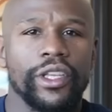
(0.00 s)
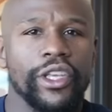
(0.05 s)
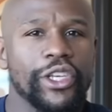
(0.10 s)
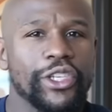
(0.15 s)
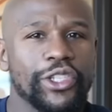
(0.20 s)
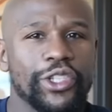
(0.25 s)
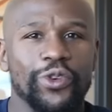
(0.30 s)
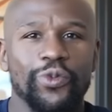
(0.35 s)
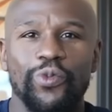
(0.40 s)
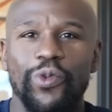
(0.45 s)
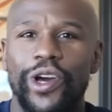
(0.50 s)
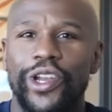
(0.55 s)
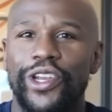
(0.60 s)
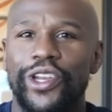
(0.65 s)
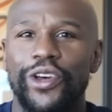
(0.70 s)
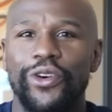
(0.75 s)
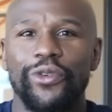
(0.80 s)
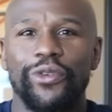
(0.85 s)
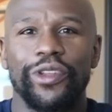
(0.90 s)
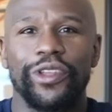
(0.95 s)
It's the one
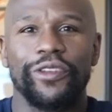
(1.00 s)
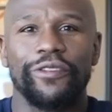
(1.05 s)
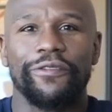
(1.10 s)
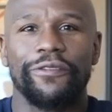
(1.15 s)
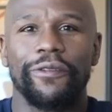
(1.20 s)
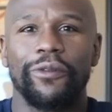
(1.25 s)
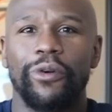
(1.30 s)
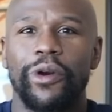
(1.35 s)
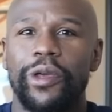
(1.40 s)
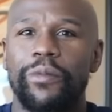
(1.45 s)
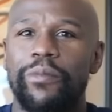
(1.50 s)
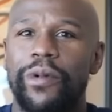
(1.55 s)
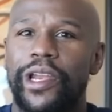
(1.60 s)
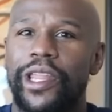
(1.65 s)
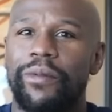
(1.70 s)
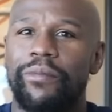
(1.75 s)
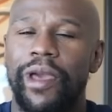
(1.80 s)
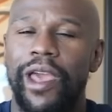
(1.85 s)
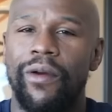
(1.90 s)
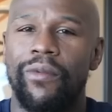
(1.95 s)
and only Floyd
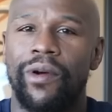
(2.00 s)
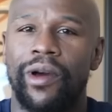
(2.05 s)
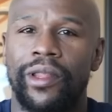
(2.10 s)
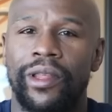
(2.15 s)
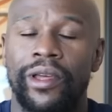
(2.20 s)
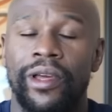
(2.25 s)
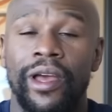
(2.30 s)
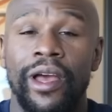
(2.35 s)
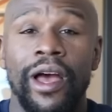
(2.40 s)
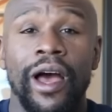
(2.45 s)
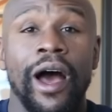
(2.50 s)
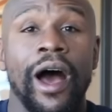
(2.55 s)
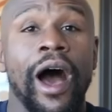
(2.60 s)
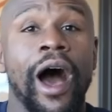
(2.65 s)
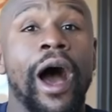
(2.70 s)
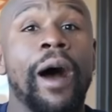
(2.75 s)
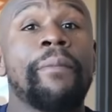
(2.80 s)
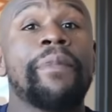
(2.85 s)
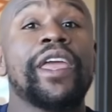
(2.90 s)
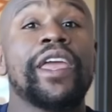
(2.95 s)
Money Mayweather.
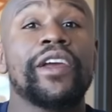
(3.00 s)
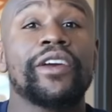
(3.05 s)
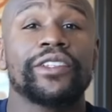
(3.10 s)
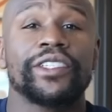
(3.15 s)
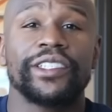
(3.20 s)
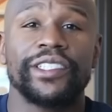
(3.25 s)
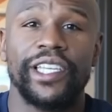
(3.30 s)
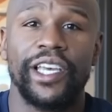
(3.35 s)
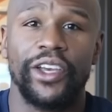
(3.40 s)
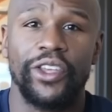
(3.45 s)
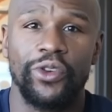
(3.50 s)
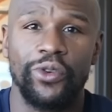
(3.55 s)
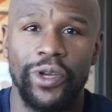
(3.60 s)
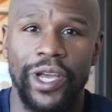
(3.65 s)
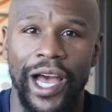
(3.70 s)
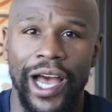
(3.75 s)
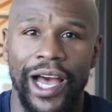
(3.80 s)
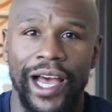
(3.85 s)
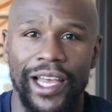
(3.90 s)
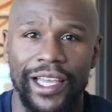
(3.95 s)
I'm here to tell you
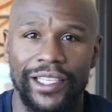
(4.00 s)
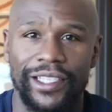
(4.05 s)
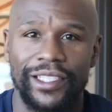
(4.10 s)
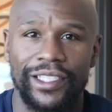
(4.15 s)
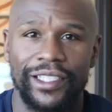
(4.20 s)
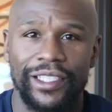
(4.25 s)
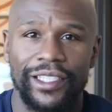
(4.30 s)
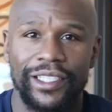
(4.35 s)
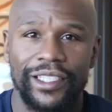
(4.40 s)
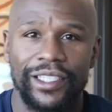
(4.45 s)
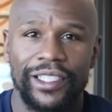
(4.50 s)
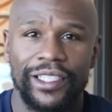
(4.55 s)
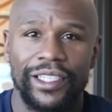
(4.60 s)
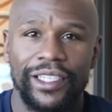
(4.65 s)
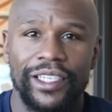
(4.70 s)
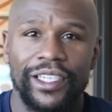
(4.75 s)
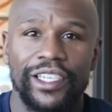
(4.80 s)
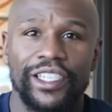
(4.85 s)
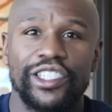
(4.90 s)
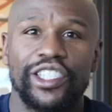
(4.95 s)
guys
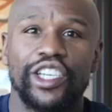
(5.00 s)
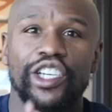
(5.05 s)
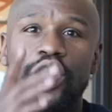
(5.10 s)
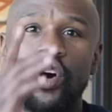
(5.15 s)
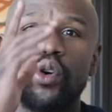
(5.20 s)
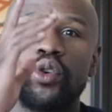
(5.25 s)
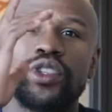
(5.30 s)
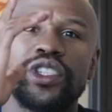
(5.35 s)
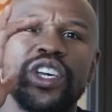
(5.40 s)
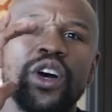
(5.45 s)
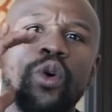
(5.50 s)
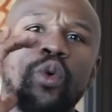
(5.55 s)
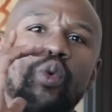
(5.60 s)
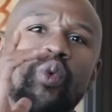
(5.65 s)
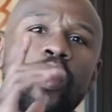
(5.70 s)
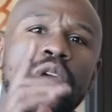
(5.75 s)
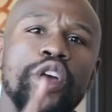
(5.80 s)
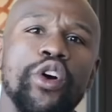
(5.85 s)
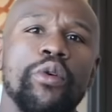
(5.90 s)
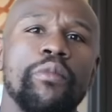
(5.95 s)
to go to
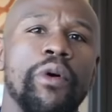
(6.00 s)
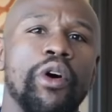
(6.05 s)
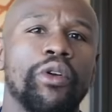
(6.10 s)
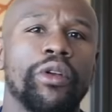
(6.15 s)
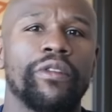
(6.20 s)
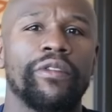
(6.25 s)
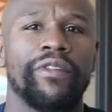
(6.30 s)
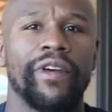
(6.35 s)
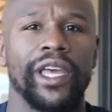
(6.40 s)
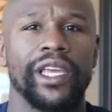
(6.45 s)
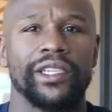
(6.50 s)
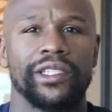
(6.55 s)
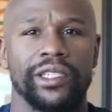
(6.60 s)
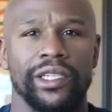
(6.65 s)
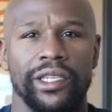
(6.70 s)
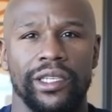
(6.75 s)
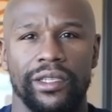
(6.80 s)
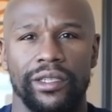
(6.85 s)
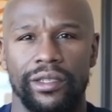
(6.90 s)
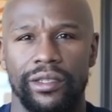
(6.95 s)
Will
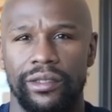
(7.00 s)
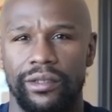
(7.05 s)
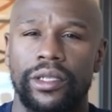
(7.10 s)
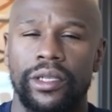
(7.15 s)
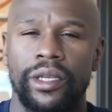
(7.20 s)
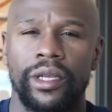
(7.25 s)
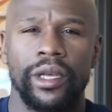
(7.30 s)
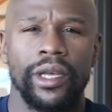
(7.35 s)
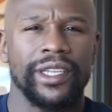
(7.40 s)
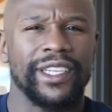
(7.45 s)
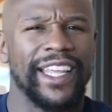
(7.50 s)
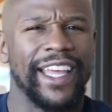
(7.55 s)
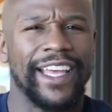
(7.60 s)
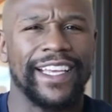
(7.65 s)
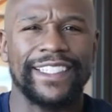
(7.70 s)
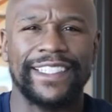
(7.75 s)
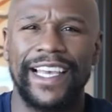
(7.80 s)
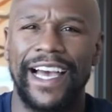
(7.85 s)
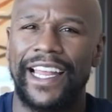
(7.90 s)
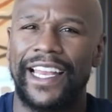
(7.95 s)
Motivation. The
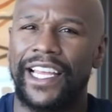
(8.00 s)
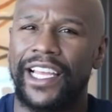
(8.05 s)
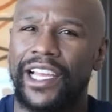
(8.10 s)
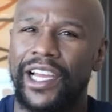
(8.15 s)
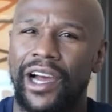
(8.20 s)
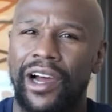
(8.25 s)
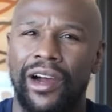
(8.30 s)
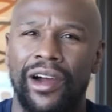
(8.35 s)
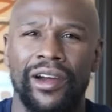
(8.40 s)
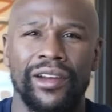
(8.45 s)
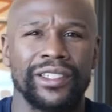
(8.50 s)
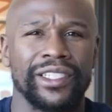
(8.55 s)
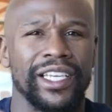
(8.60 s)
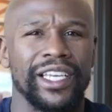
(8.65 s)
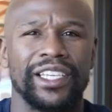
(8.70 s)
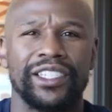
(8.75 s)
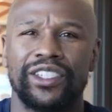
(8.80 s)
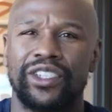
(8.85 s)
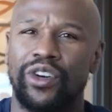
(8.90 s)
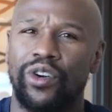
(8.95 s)
exotic cars
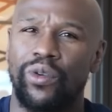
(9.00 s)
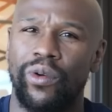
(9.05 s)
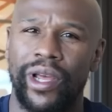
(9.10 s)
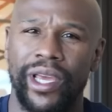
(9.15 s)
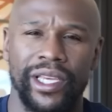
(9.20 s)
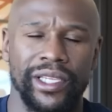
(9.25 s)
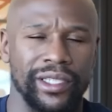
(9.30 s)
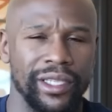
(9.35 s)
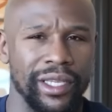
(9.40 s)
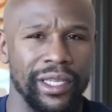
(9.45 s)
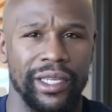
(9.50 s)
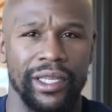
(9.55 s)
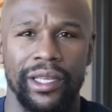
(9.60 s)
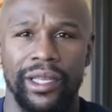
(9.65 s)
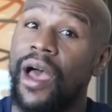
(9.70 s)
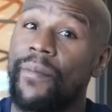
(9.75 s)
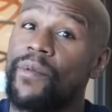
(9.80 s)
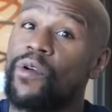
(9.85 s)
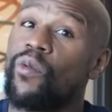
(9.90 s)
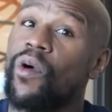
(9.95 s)
is crazy.
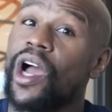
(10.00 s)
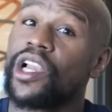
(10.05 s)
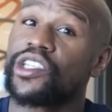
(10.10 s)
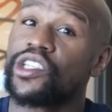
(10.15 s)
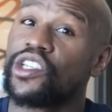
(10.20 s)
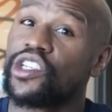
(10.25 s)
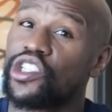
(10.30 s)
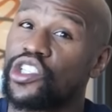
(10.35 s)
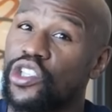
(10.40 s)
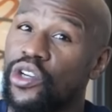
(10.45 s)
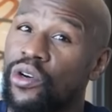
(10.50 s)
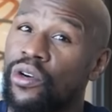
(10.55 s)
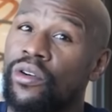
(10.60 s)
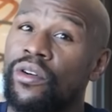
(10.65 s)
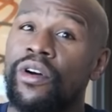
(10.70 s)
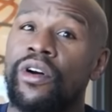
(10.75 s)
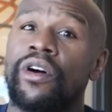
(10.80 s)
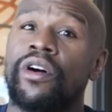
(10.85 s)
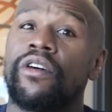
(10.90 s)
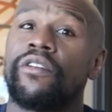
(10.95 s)
I've been watching this show
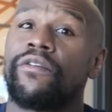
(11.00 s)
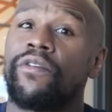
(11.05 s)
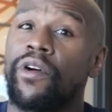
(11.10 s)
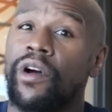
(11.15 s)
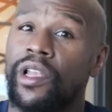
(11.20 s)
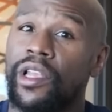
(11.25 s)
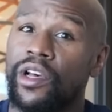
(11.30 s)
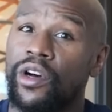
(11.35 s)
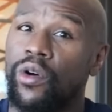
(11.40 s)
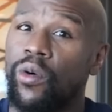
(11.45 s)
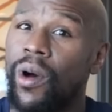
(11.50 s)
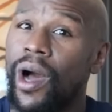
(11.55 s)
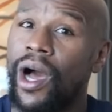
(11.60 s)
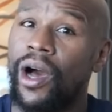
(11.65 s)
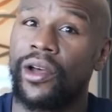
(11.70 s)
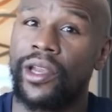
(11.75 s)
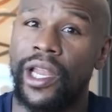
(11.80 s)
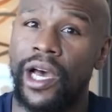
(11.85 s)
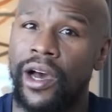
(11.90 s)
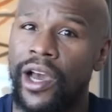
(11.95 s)
for a little
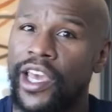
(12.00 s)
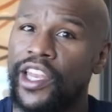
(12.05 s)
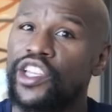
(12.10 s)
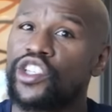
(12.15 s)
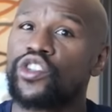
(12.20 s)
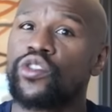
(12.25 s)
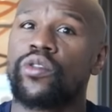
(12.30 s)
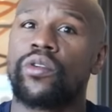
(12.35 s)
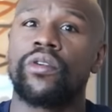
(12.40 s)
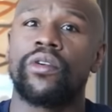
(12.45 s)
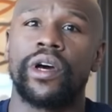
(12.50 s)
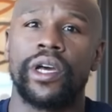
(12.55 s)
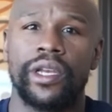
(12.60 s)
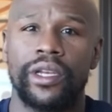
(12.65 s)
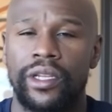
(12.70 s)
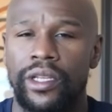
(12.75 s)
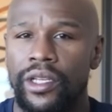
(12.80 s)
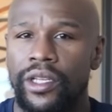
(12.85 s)
while now and it's growing.